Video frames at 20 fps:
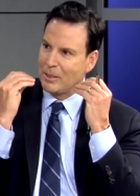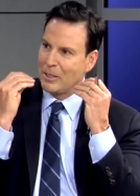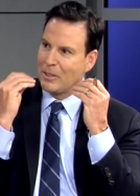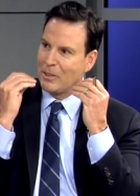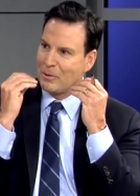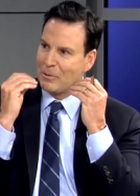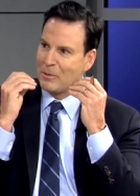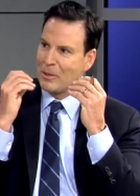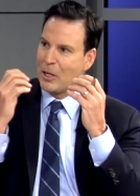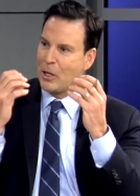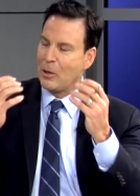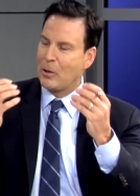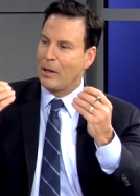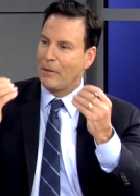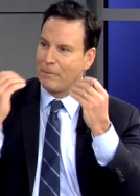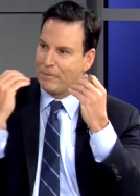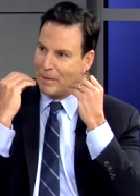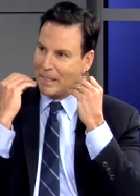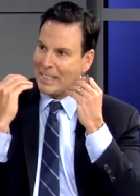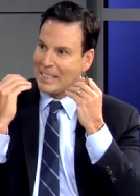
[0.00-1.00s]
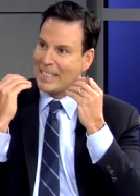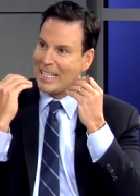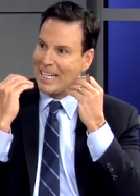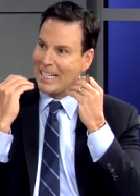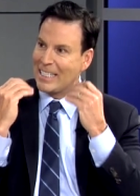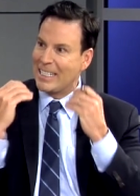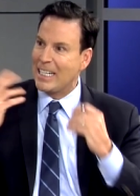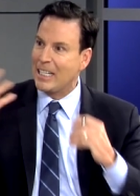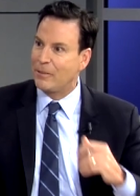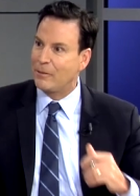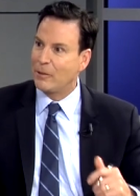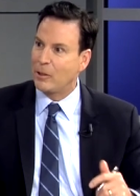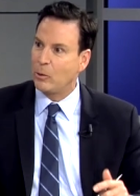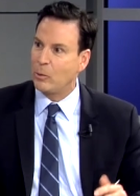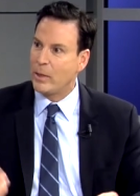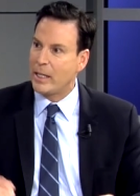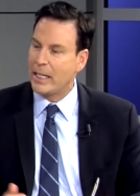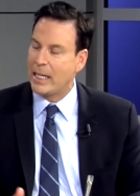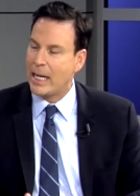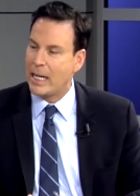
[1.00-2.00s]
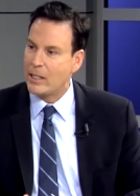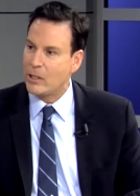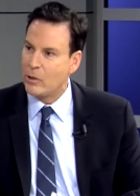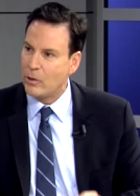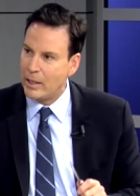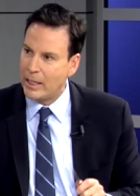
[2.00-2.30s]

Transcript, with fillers: you know, a fixed set of teeth for the weekend. Do